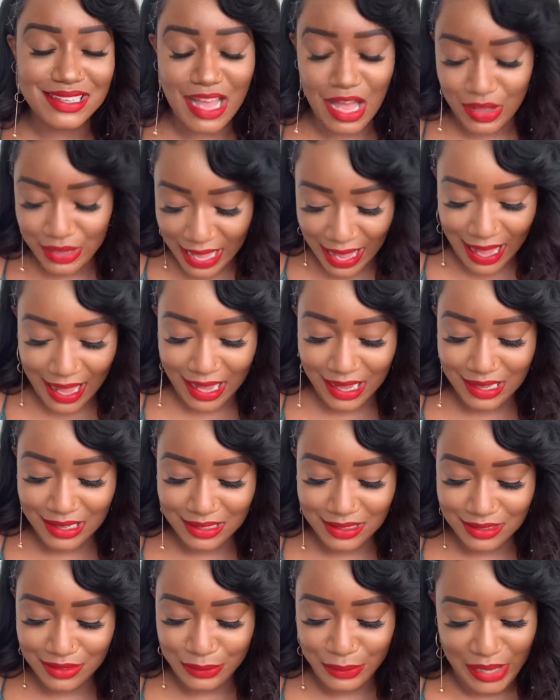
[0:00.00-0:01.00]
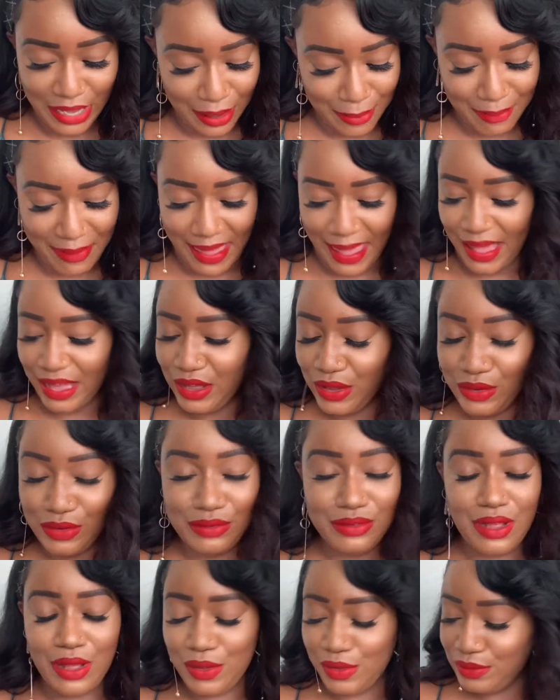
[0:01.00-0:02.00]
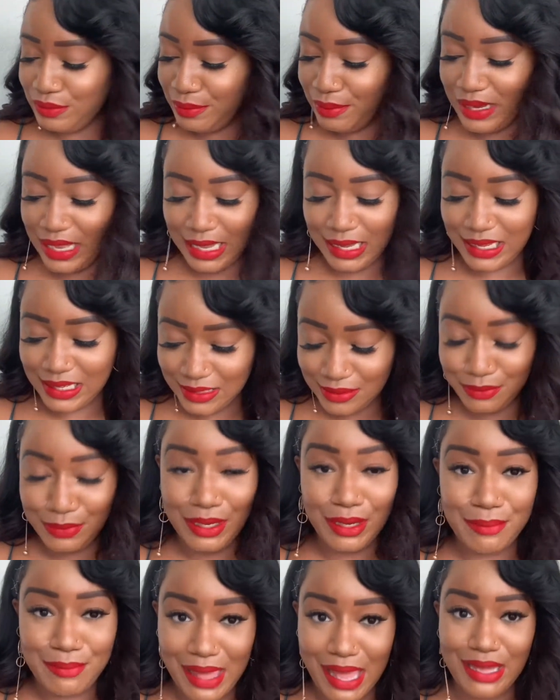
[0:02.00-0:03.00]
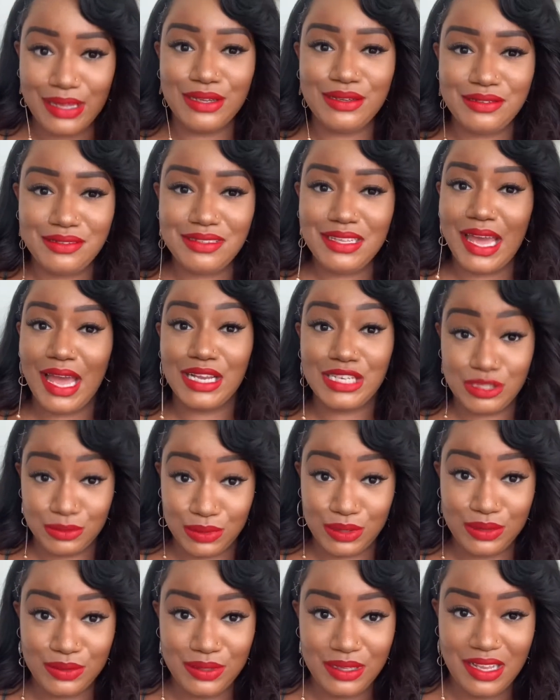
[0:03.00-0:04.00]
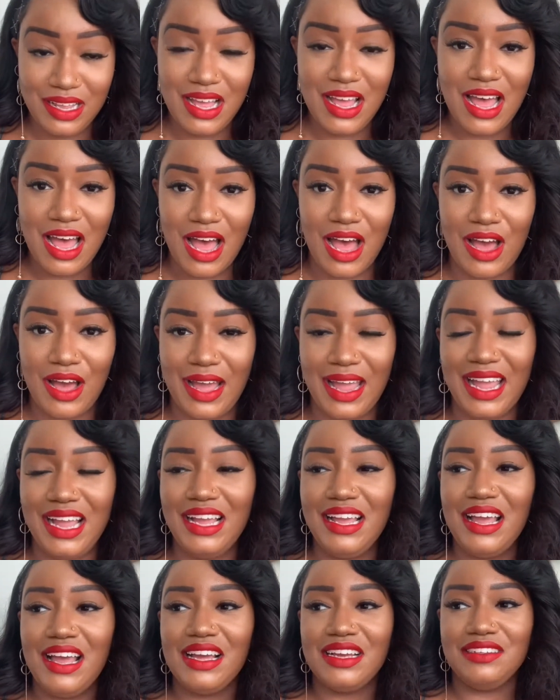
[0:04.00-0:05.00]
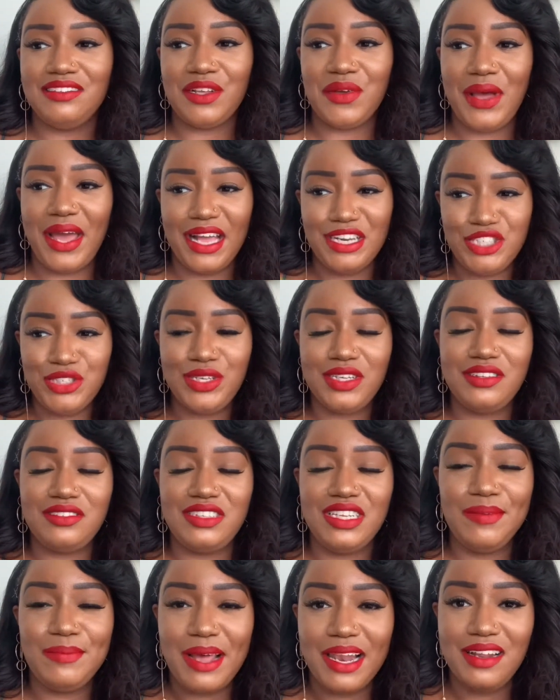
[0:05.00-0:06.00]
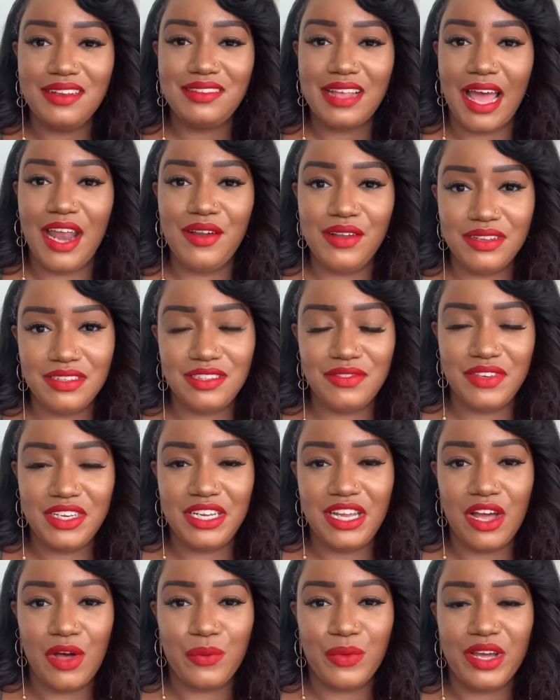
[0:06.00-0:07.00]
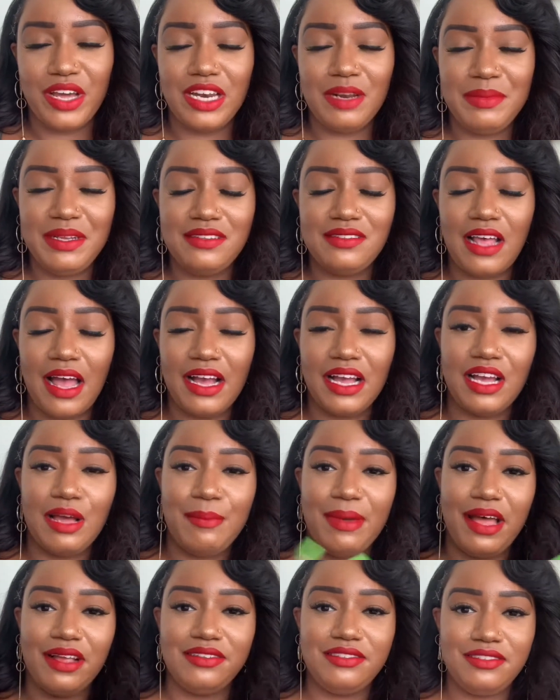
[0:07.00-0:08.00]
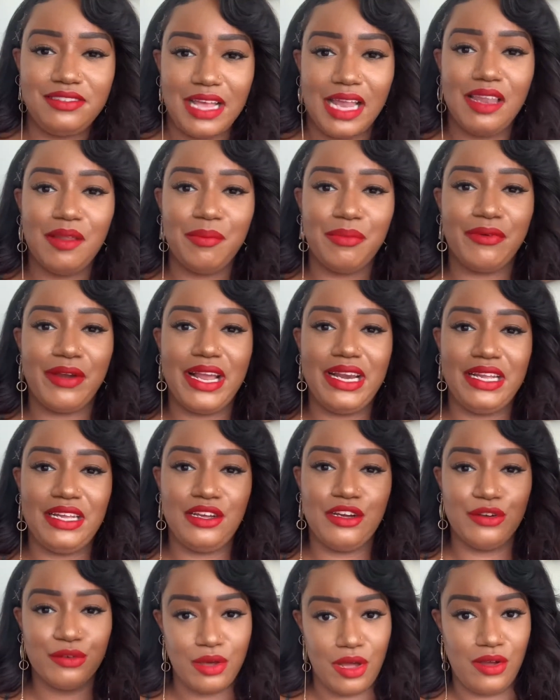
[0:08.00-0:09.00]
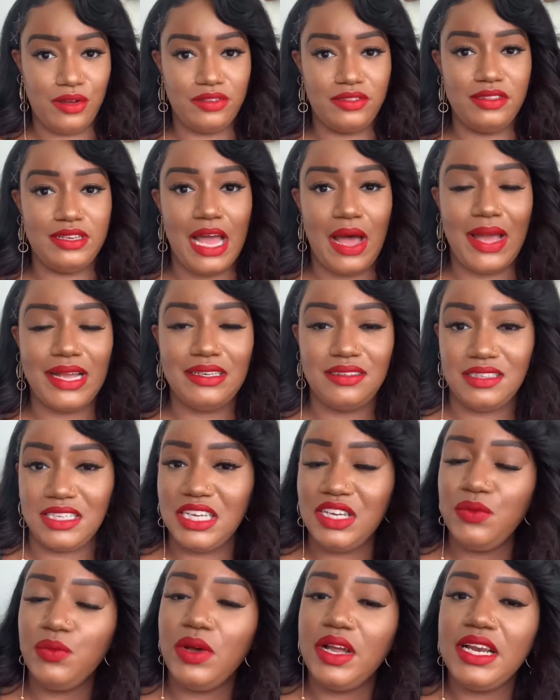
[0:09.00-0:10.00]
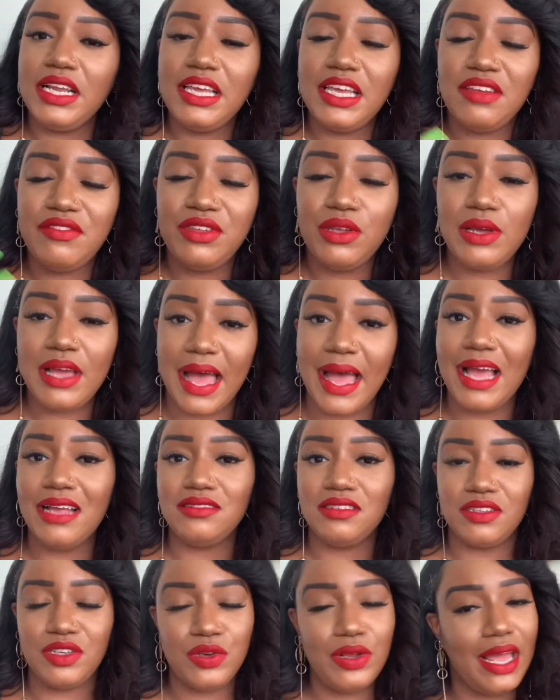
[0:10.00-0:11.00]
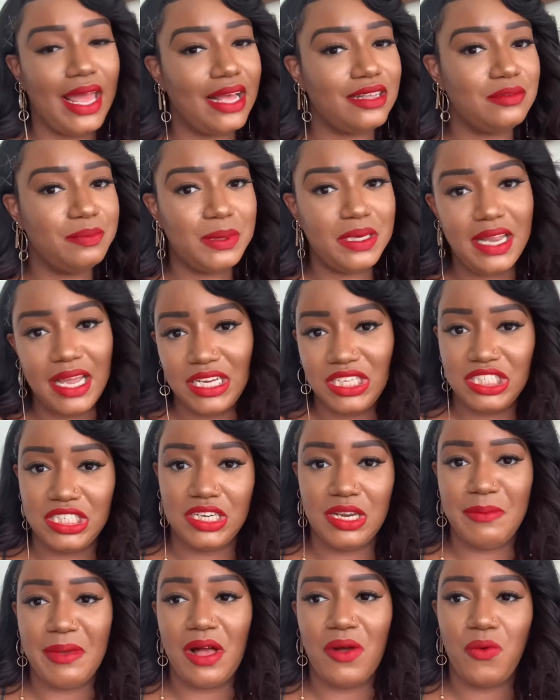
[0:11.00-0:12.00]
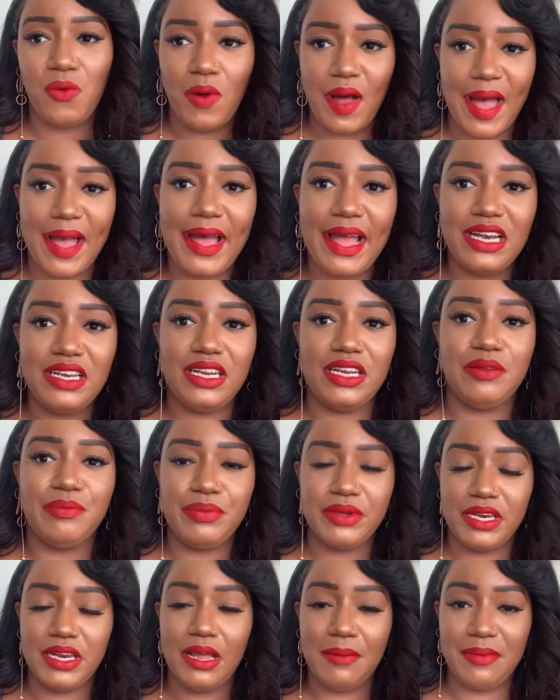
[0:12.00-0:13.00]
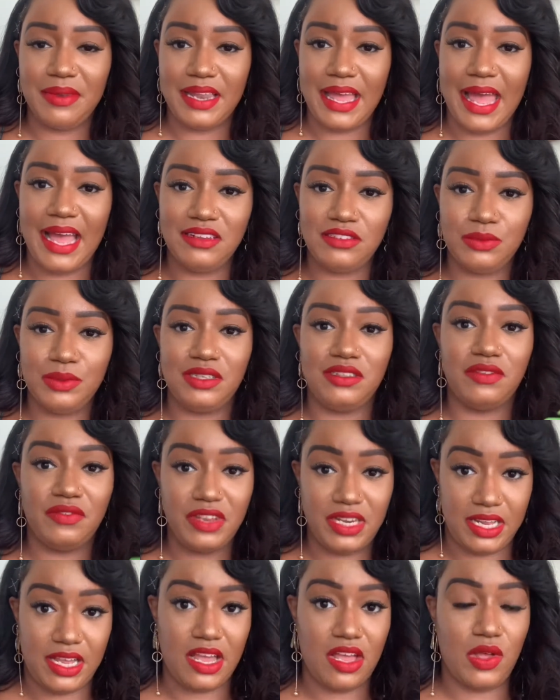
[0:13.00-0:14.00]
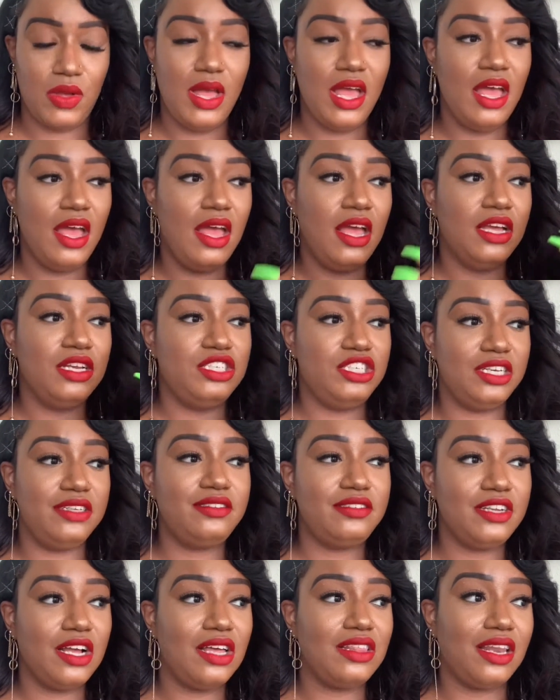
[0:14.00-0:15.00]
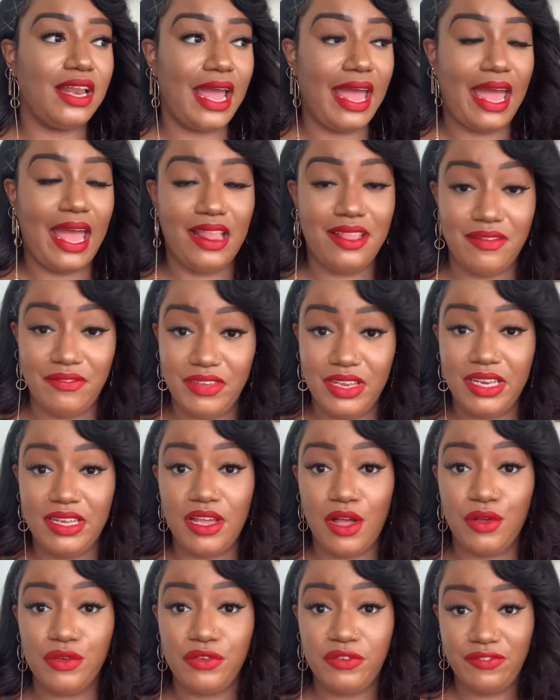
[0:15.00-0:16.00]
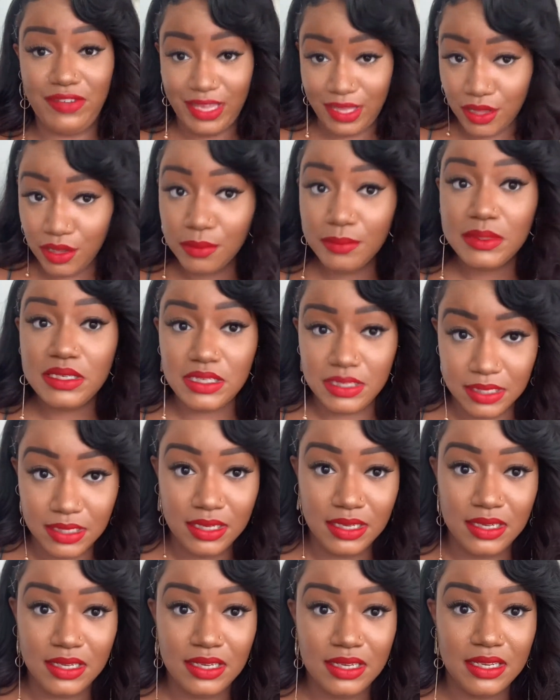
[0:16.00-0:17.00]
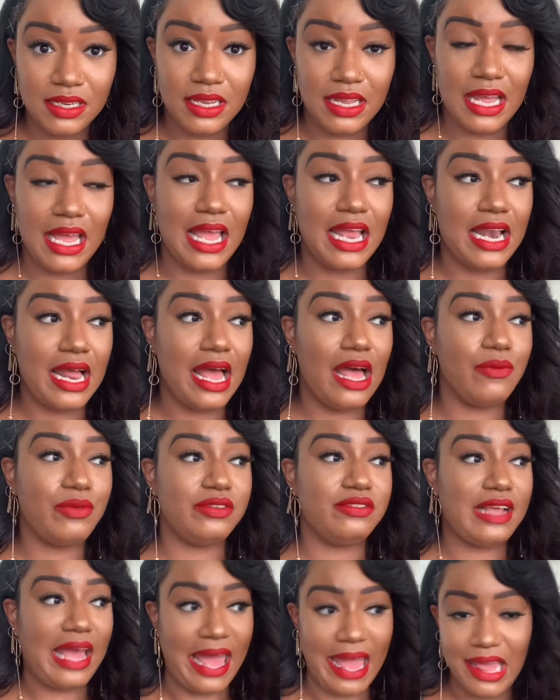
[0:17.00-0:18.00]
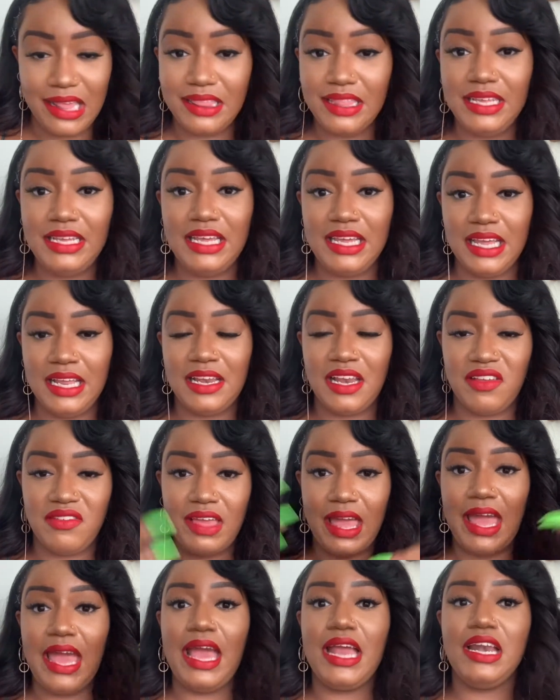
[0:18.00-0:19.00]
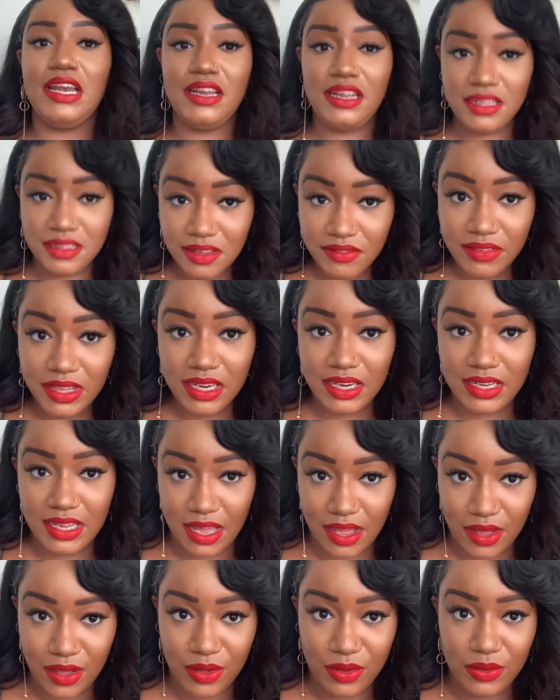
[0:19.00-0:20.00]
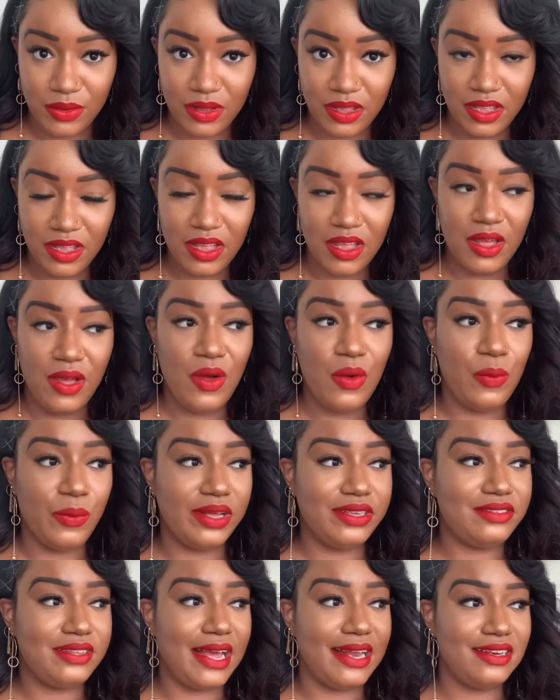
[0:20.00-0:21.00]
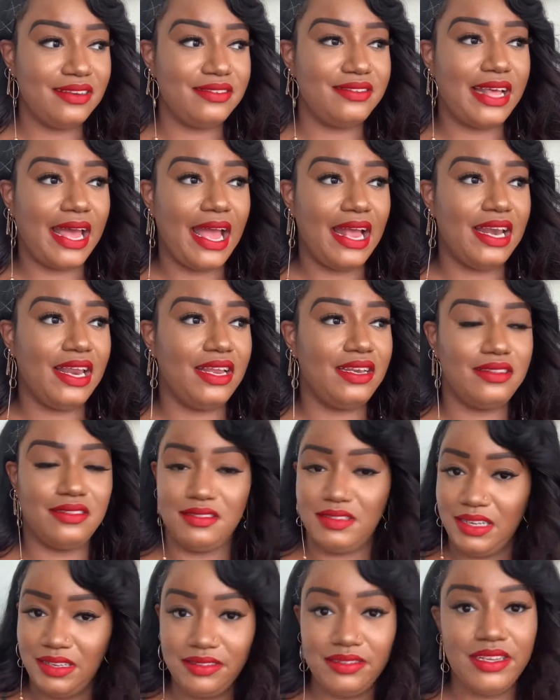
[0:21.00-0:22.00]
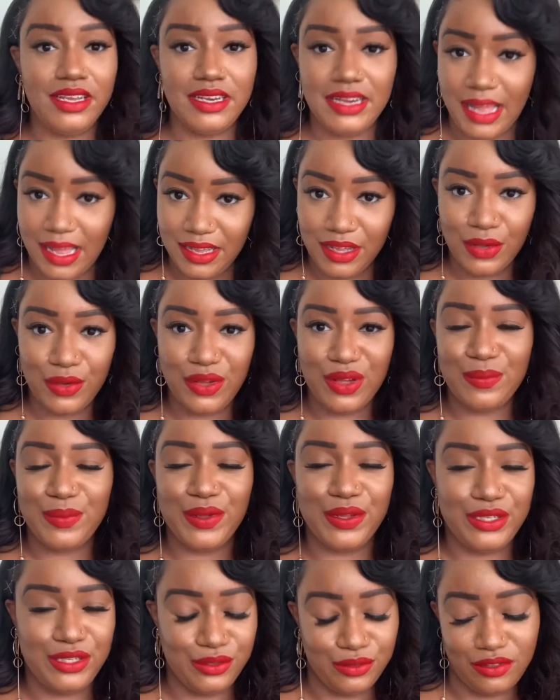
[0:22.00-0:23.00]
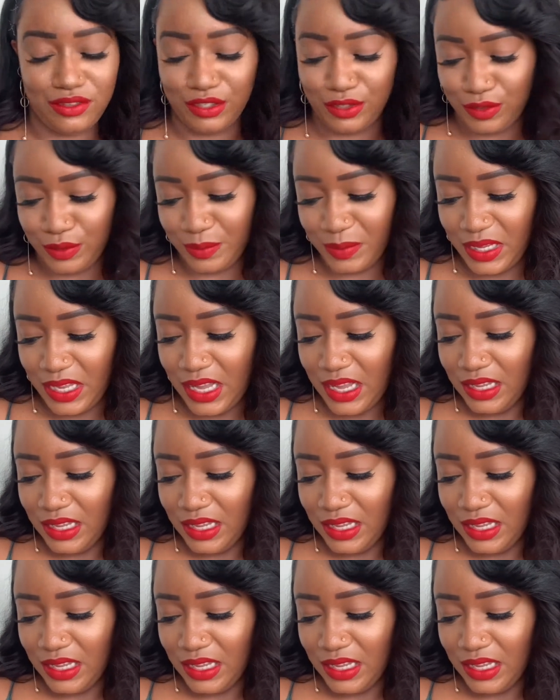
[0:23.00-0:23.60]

Okay, we are back on on plan. We are back on schedule. All right. So as you can see by the title of this video, we're going to be talking about celebrating growth. Now, I did want to give you guys a little explanation about why I didn't put up last week's video. Just know that I had the video filmed and I was at the end of editing the video once I decided this cannot go up on YouTube.